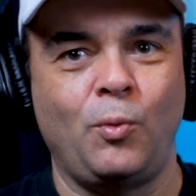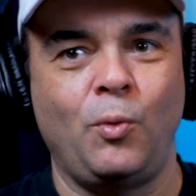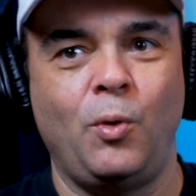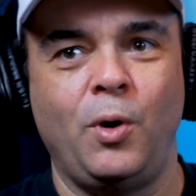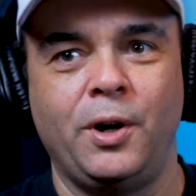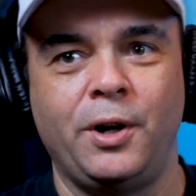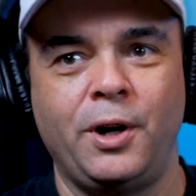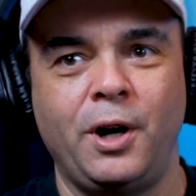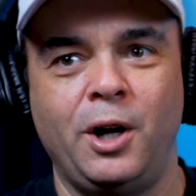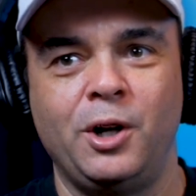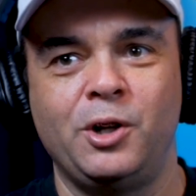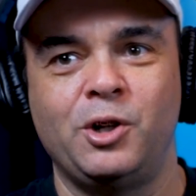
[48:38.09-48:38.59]

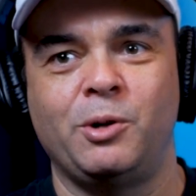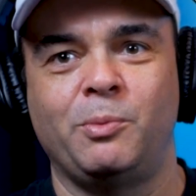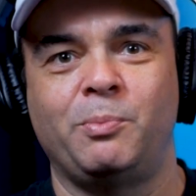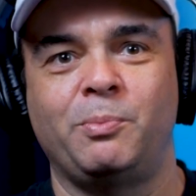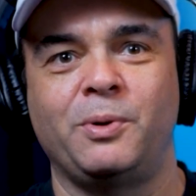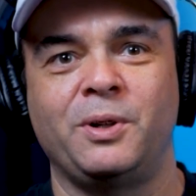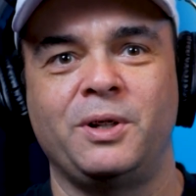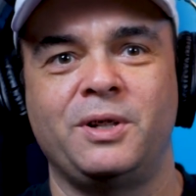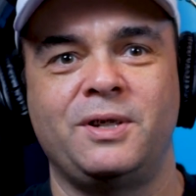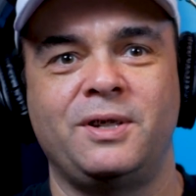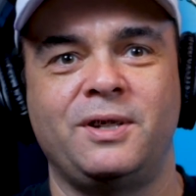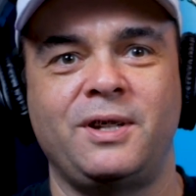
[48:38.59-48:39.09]

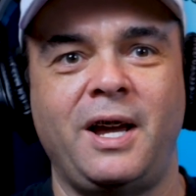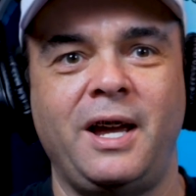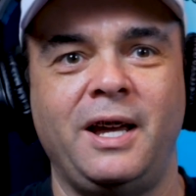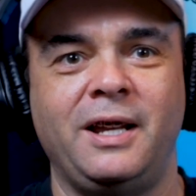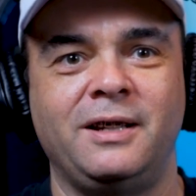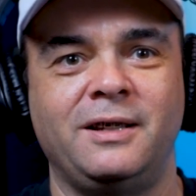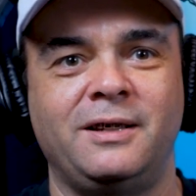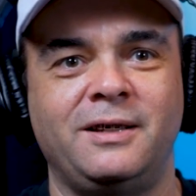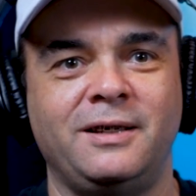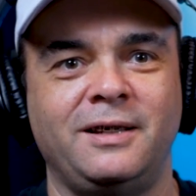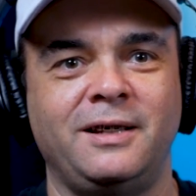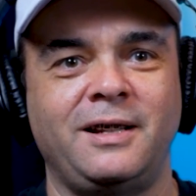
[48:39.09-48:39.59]

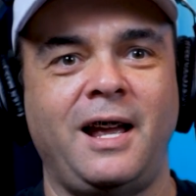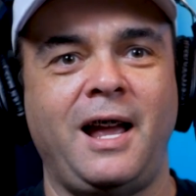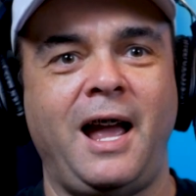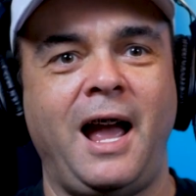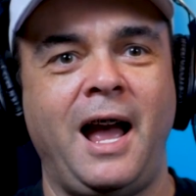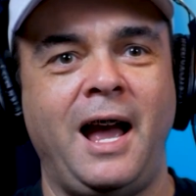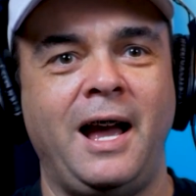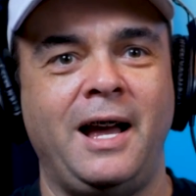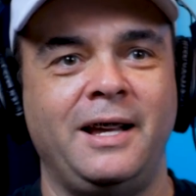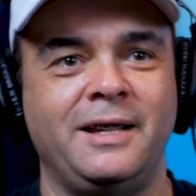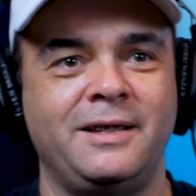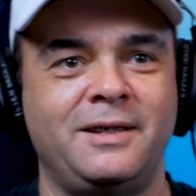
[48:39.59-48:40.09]
100%
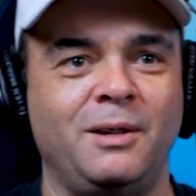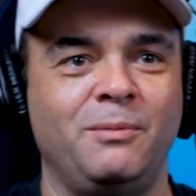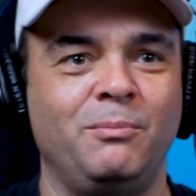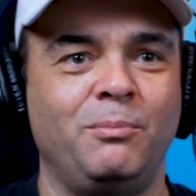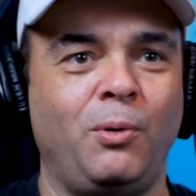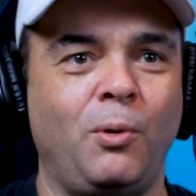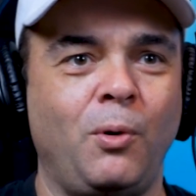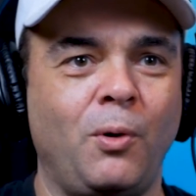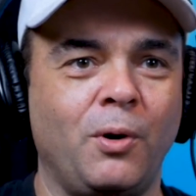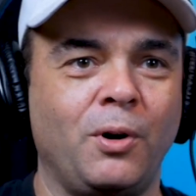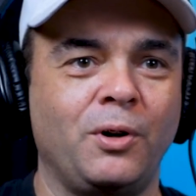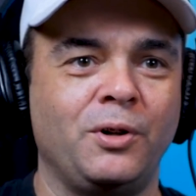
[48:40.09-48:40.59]
as
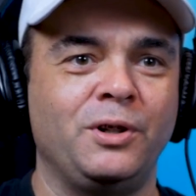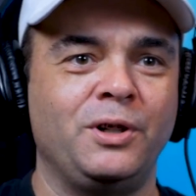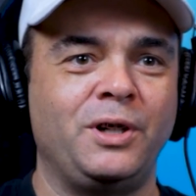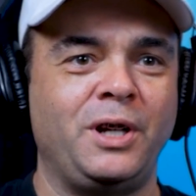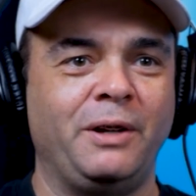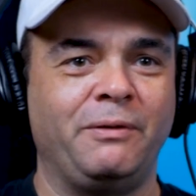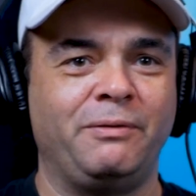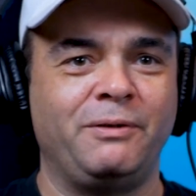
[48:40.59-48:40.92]
important,